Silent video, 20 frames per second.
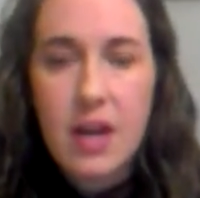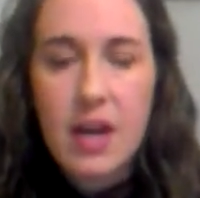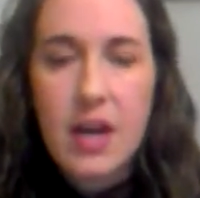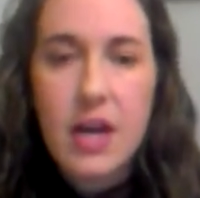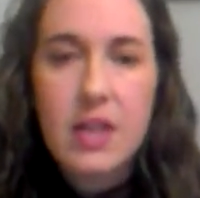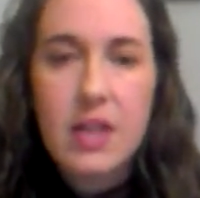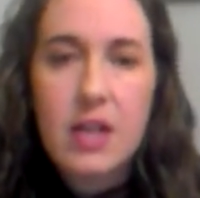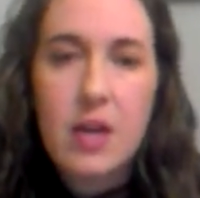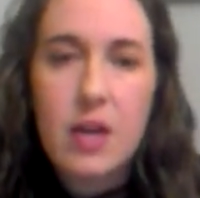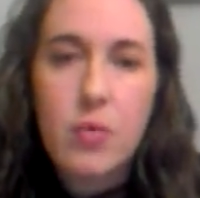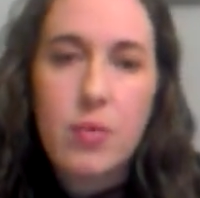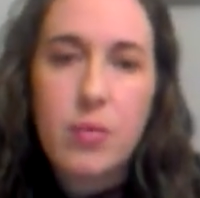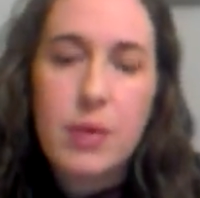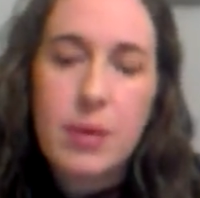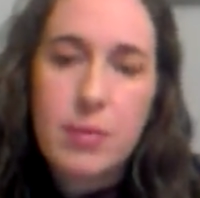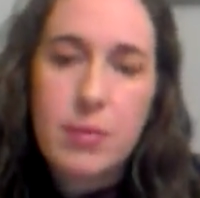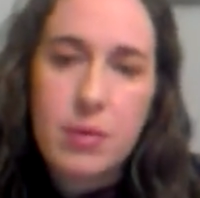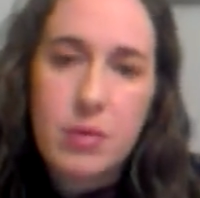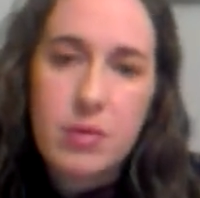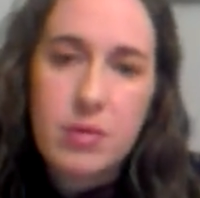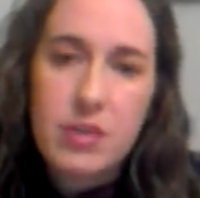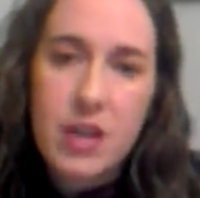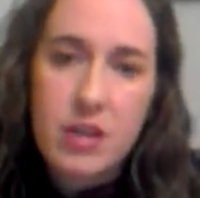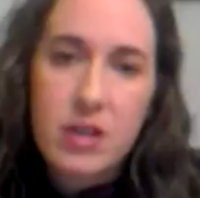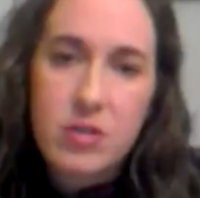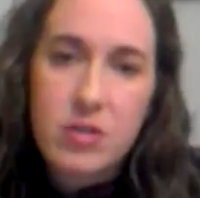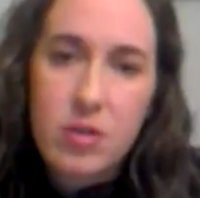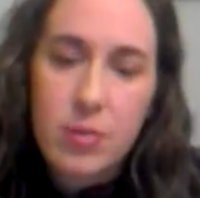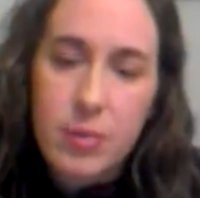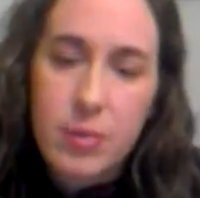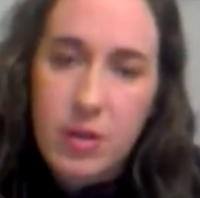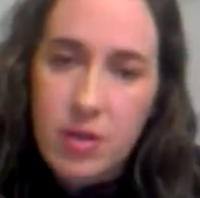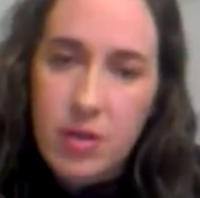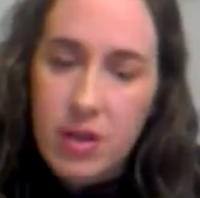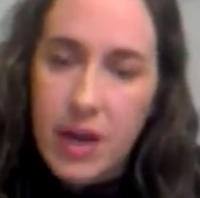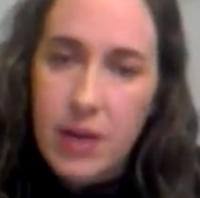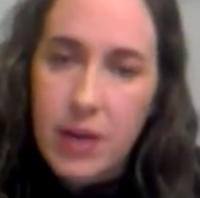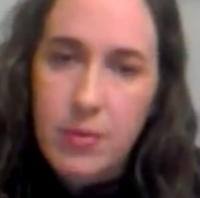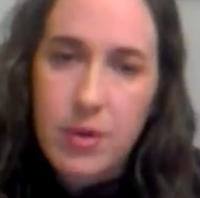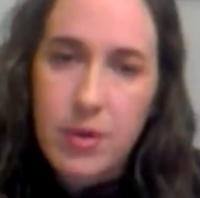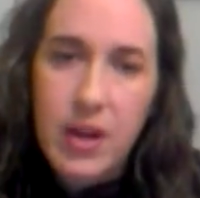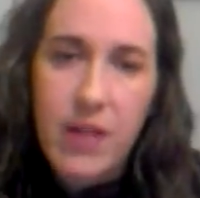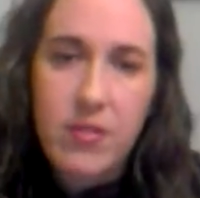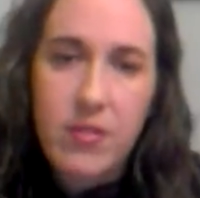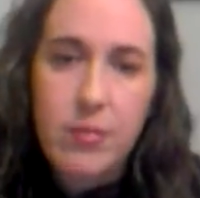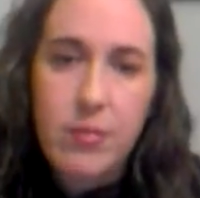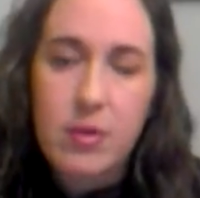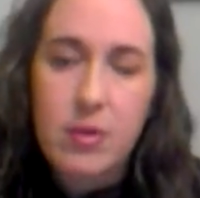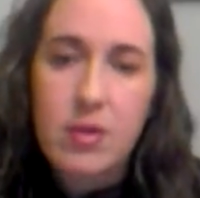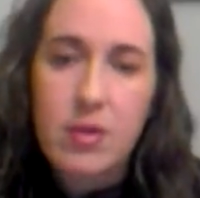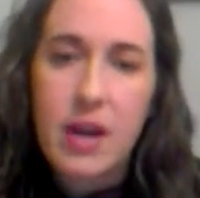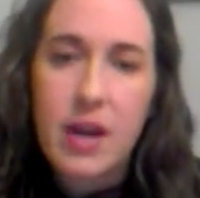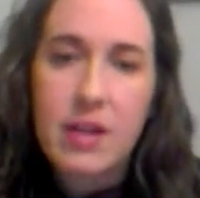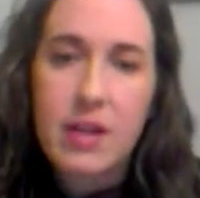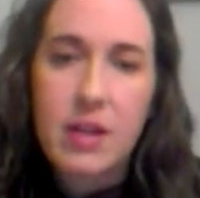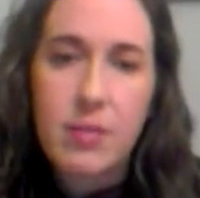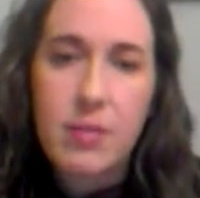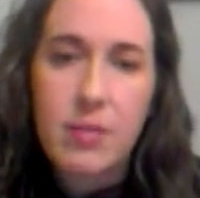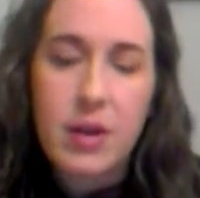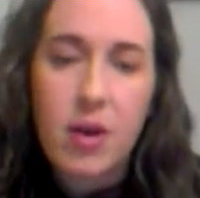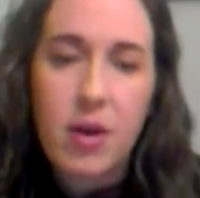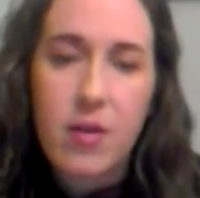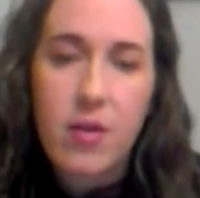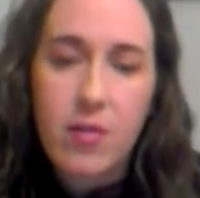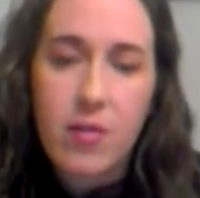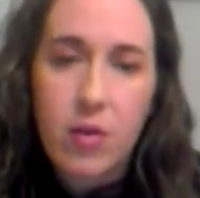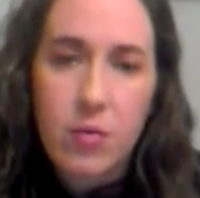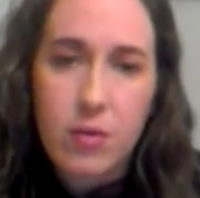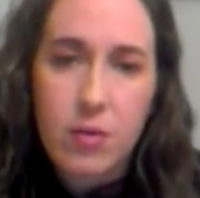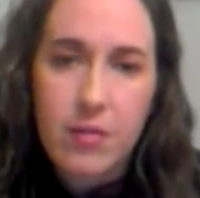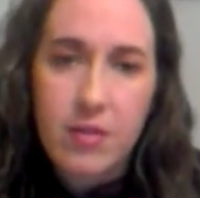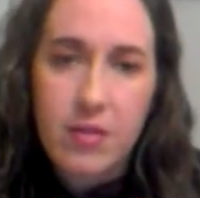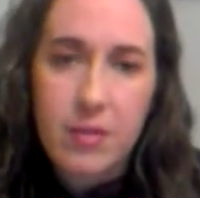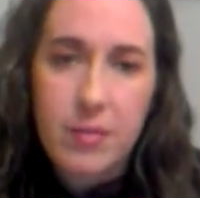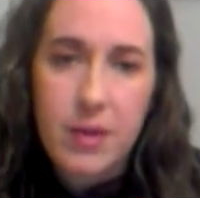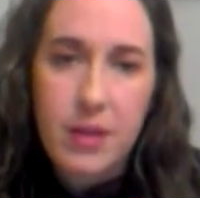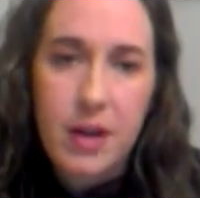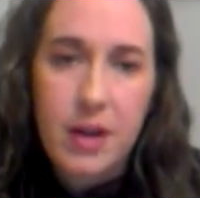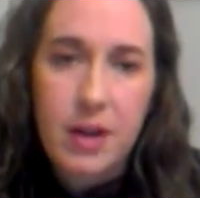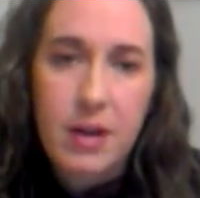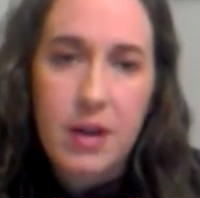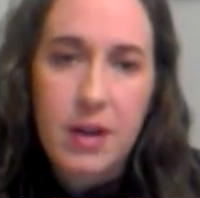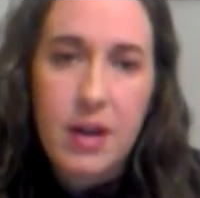And then when people who schedule a build guide want to have a build guide, then we go forward from there.